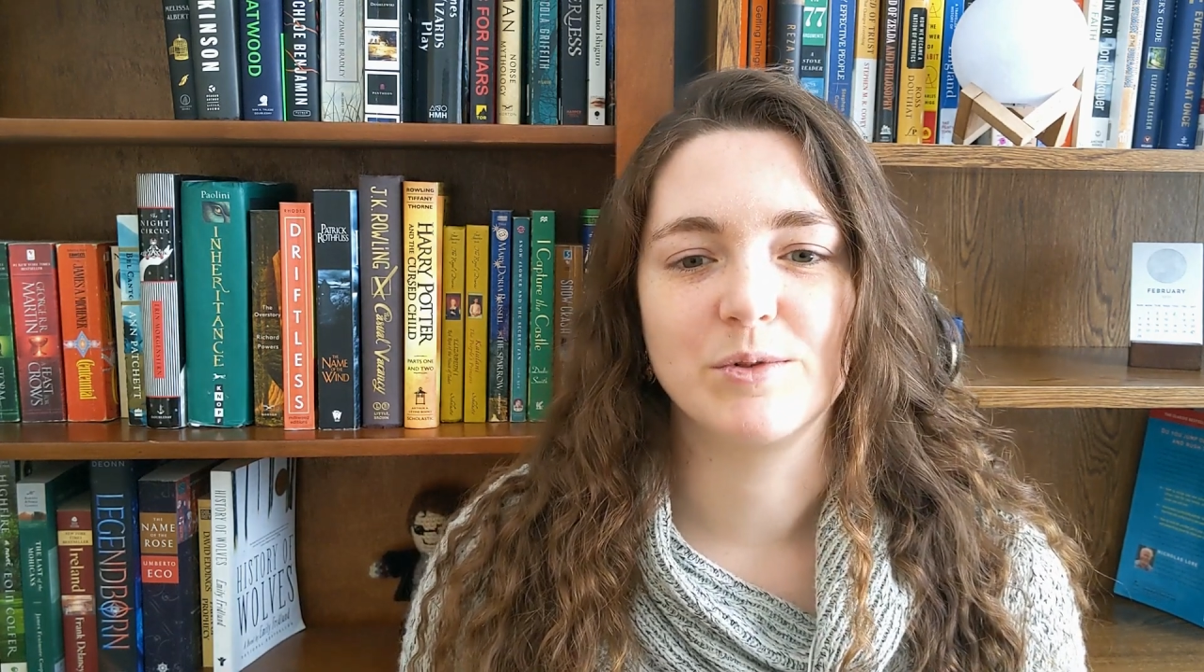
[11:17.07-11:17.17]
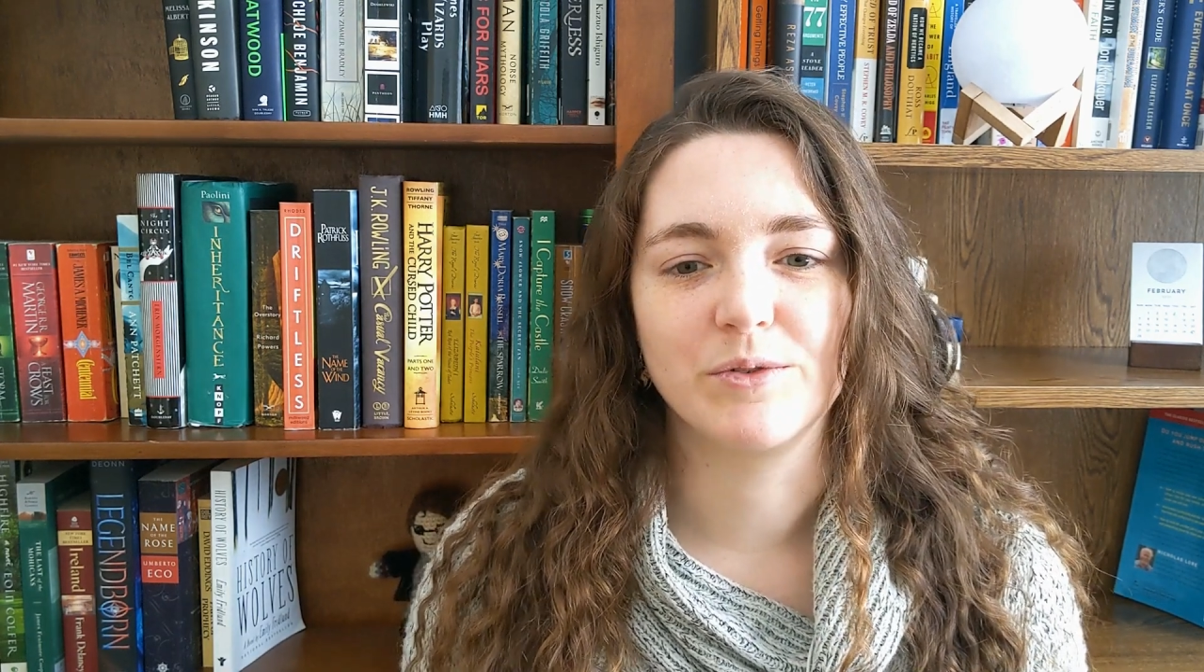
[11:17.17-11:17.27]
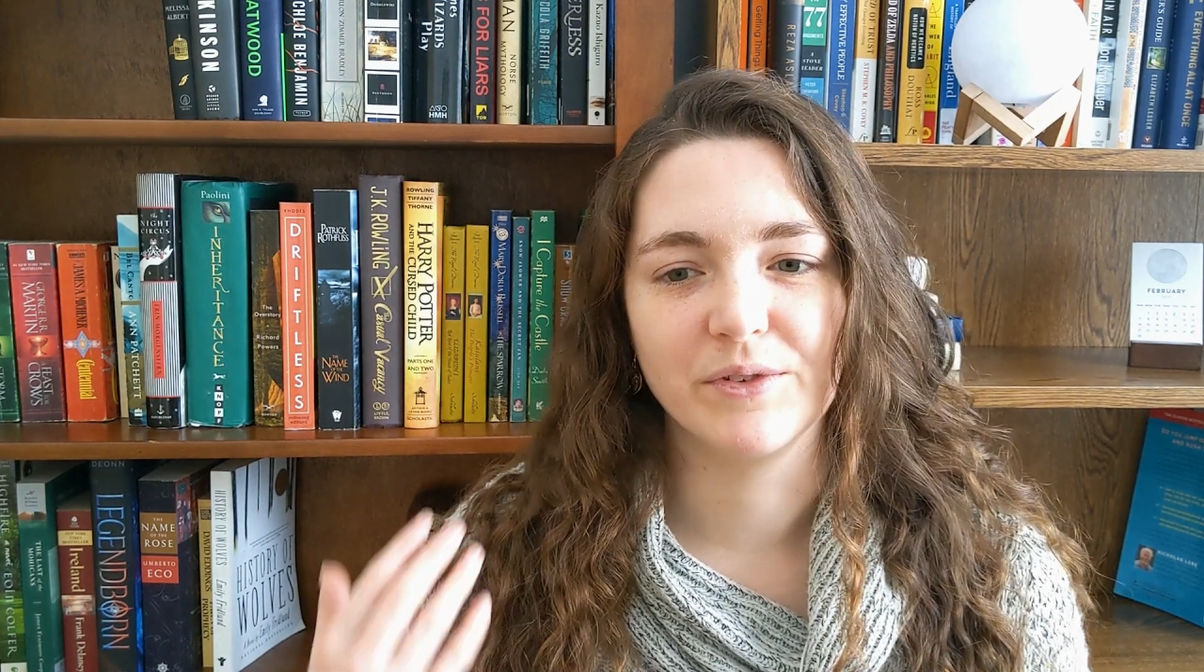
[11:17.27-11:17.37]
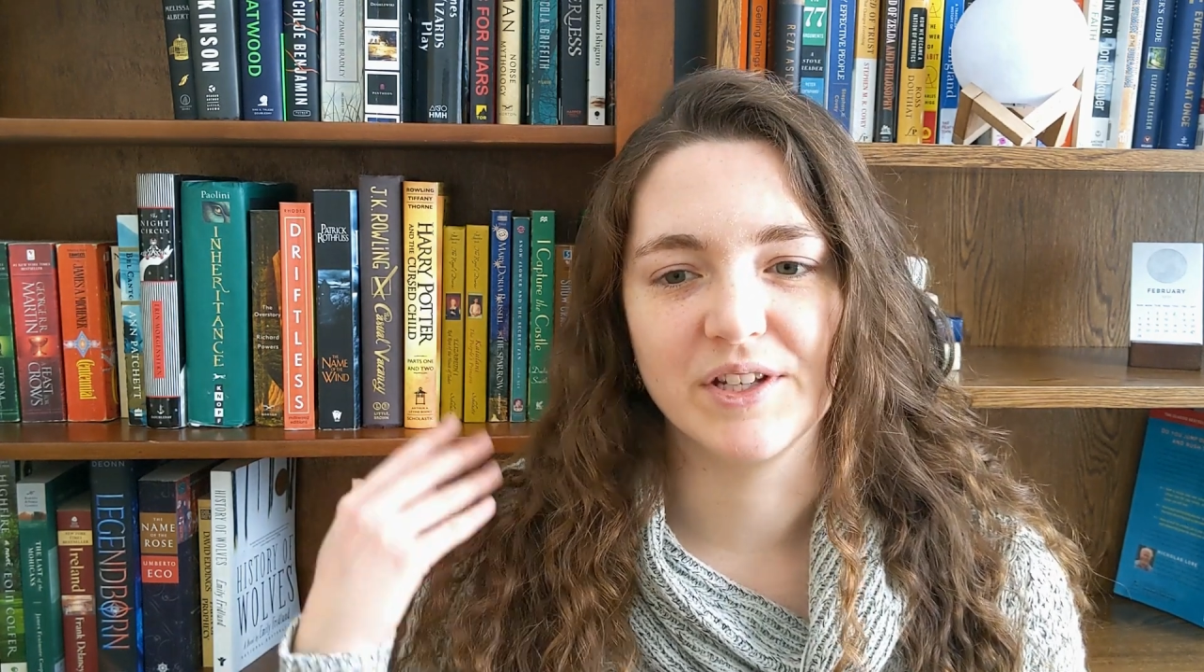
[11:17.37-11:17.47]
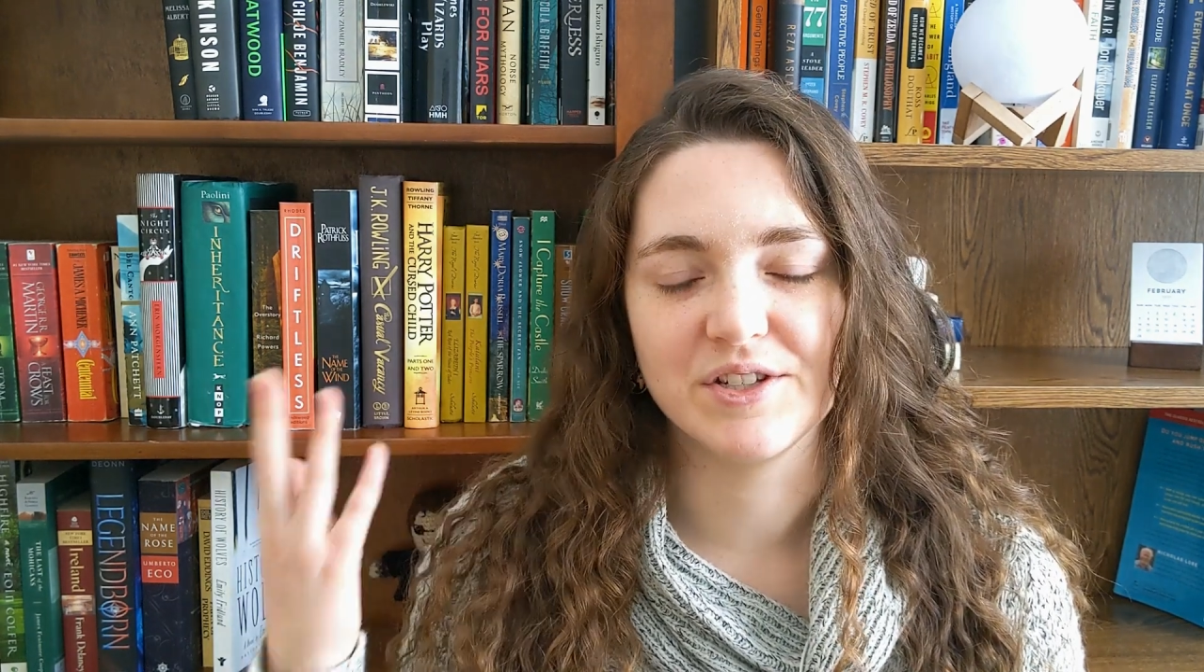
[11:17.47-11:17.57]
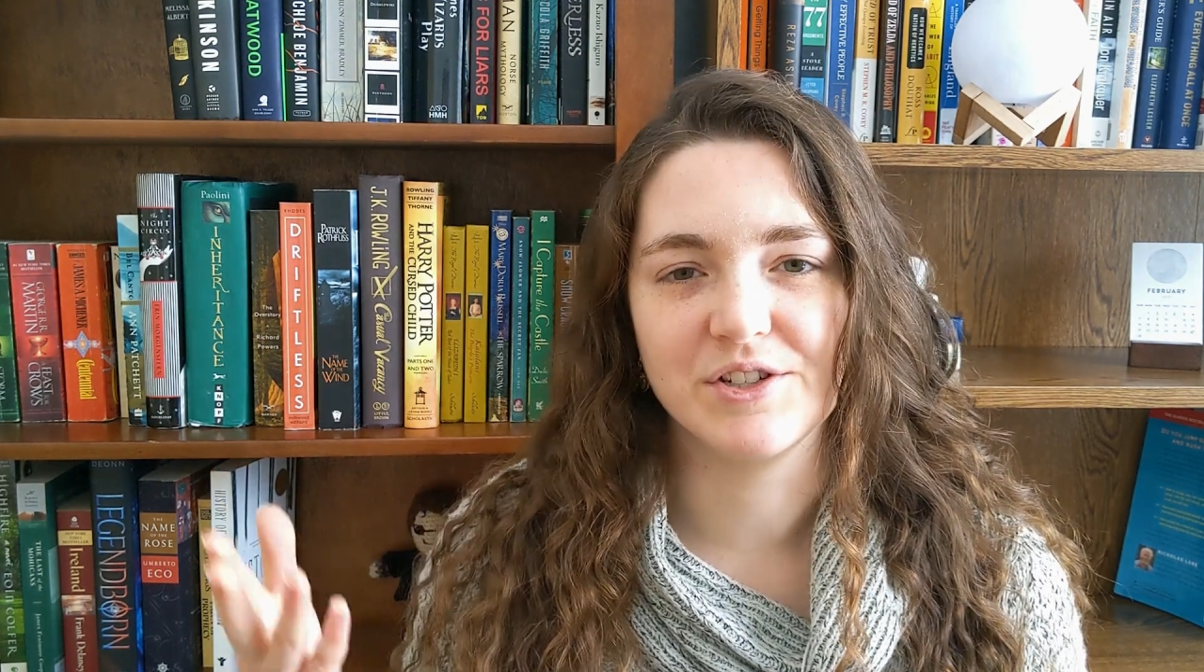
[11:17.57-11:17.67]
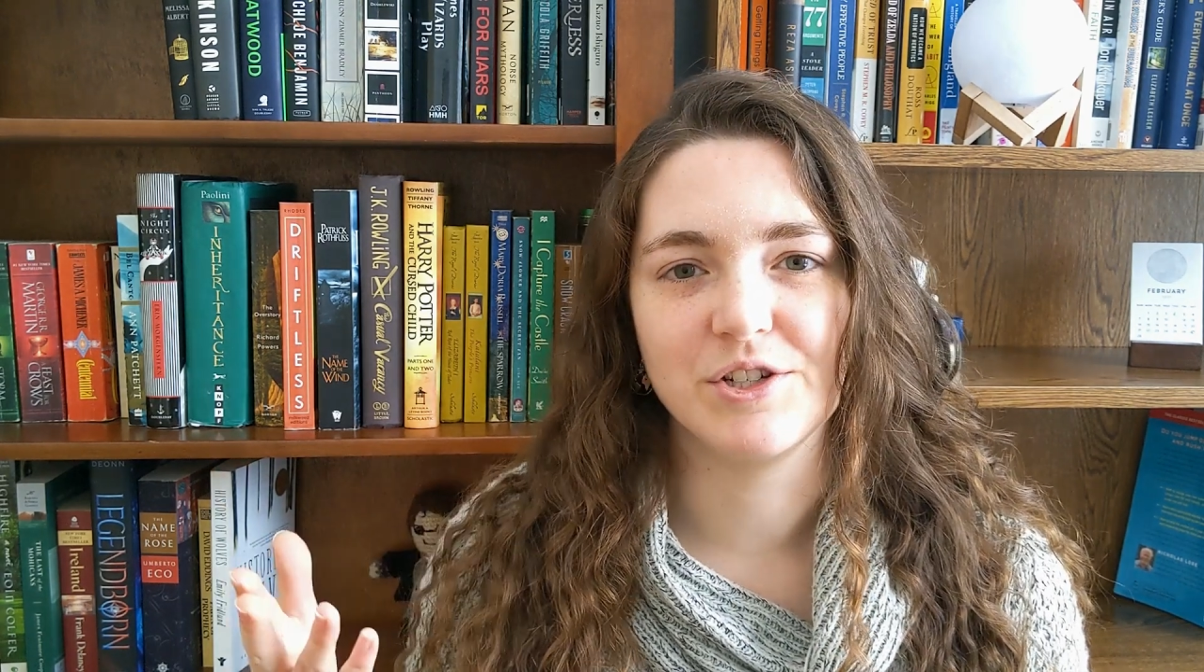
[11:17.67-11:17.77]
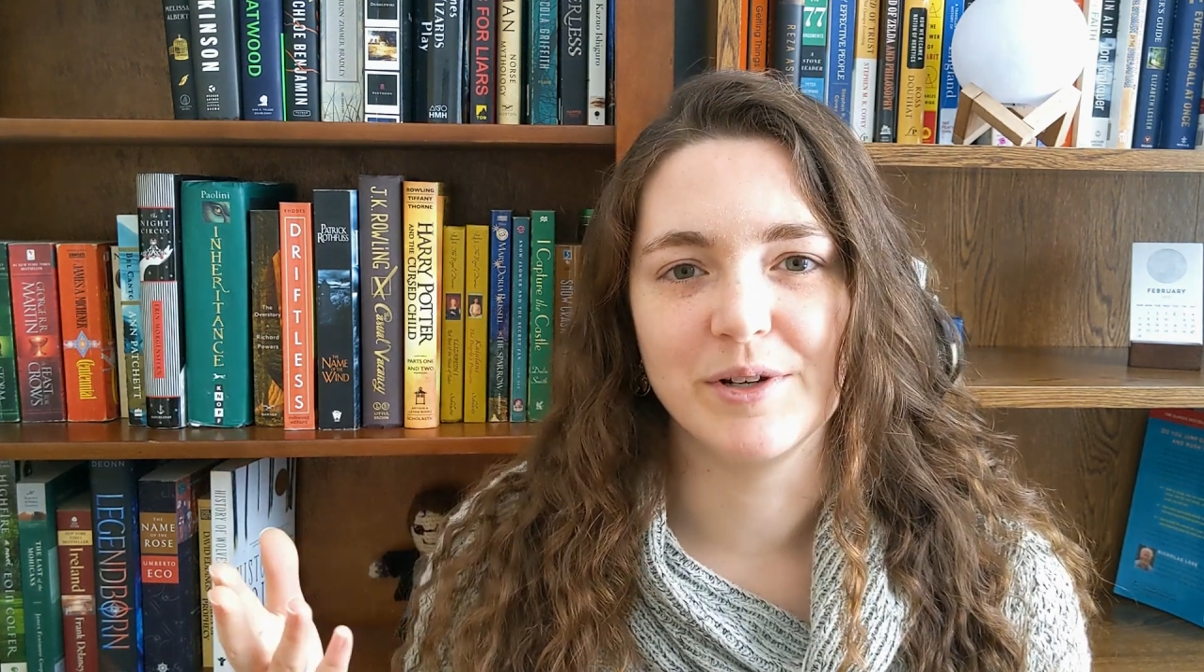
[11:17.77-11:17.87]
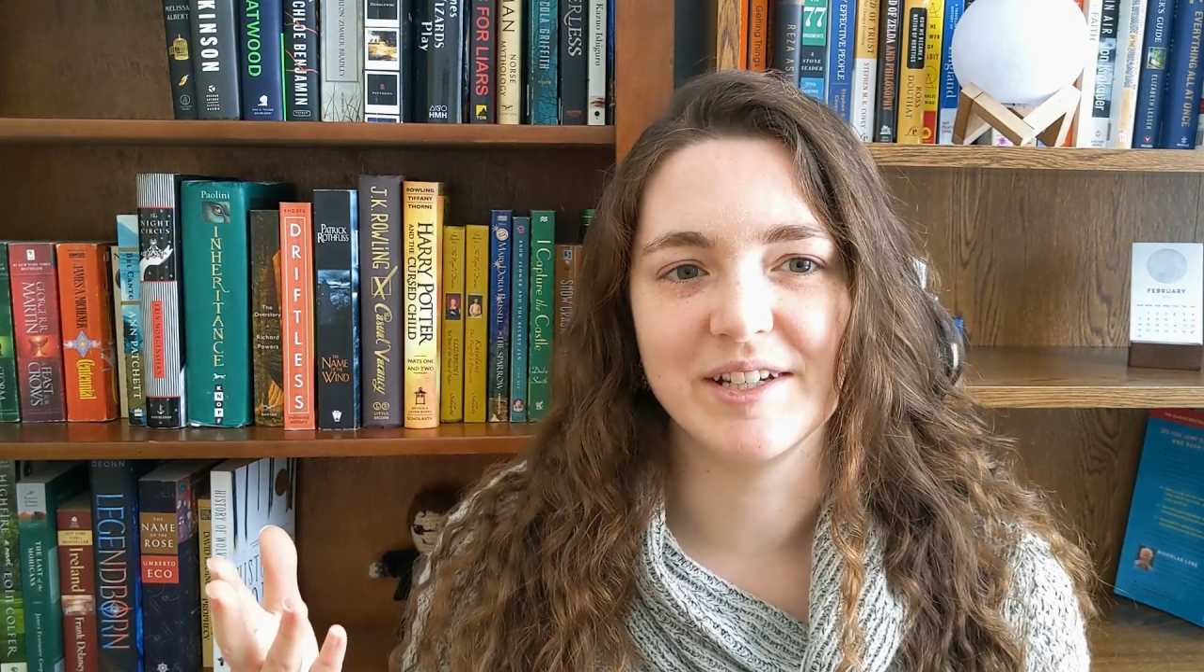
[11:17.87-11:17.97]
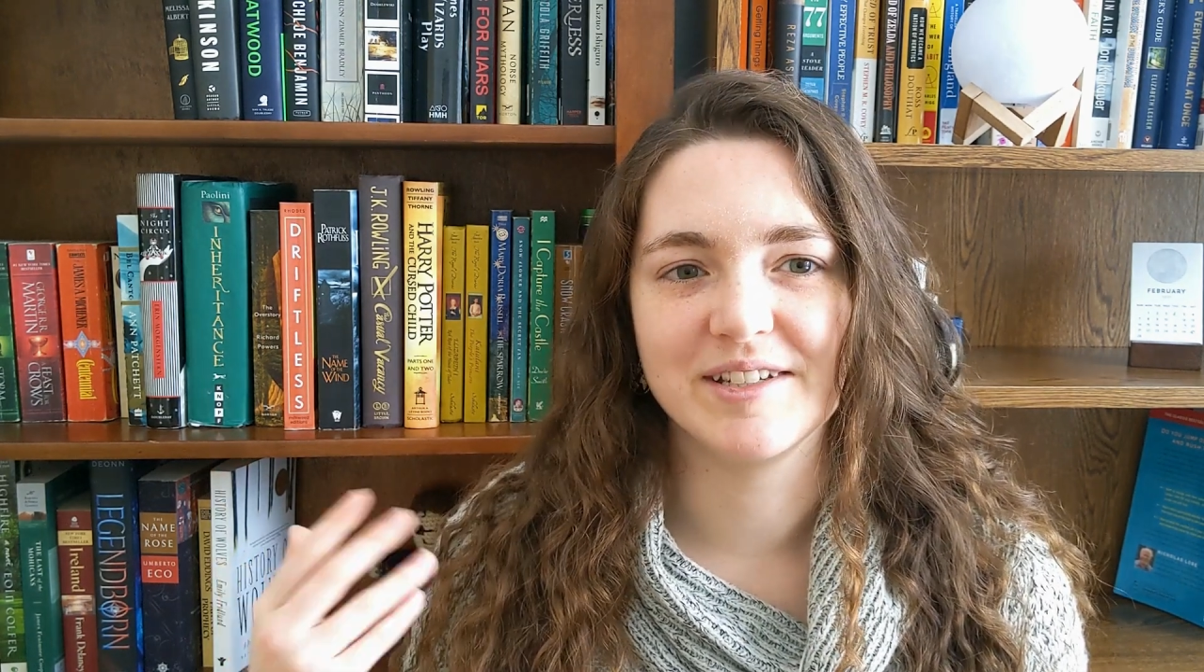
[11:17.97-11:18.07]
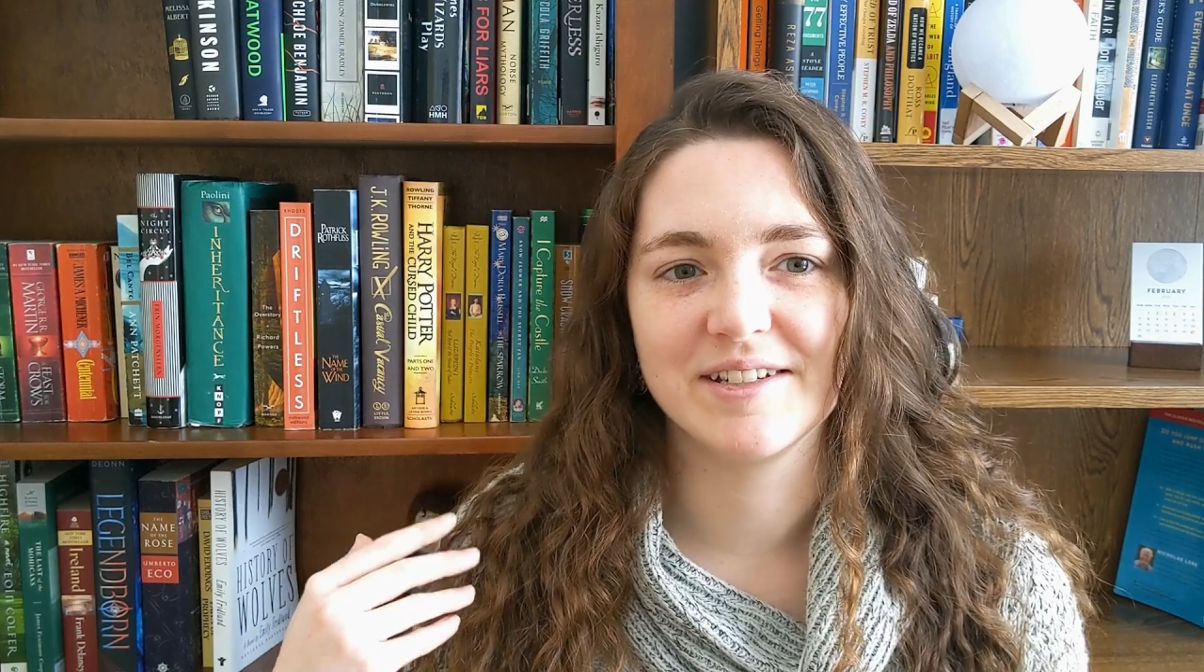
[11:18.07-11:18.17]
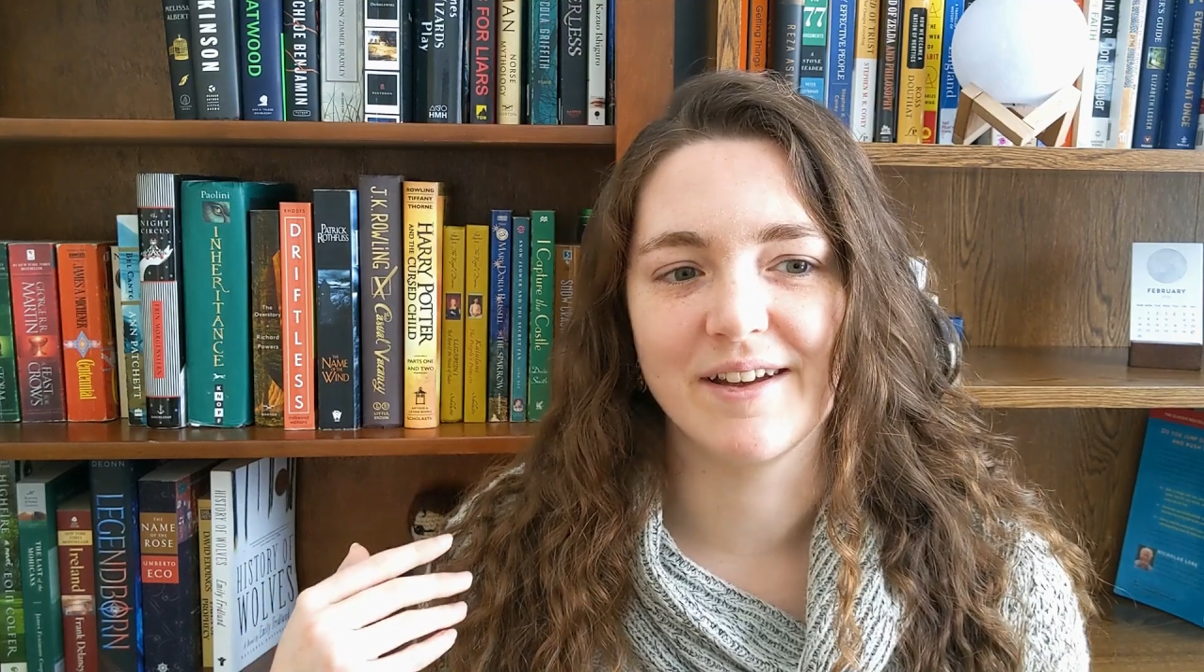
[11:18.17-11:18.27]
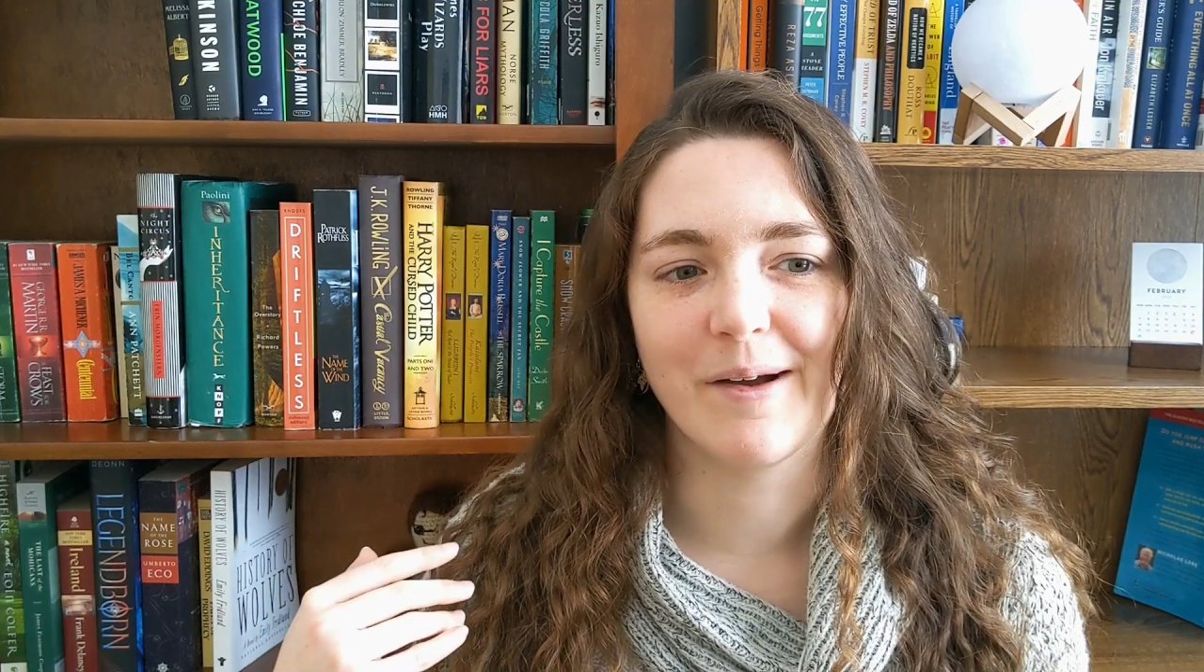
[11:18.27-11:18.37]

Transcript: sort of listen to it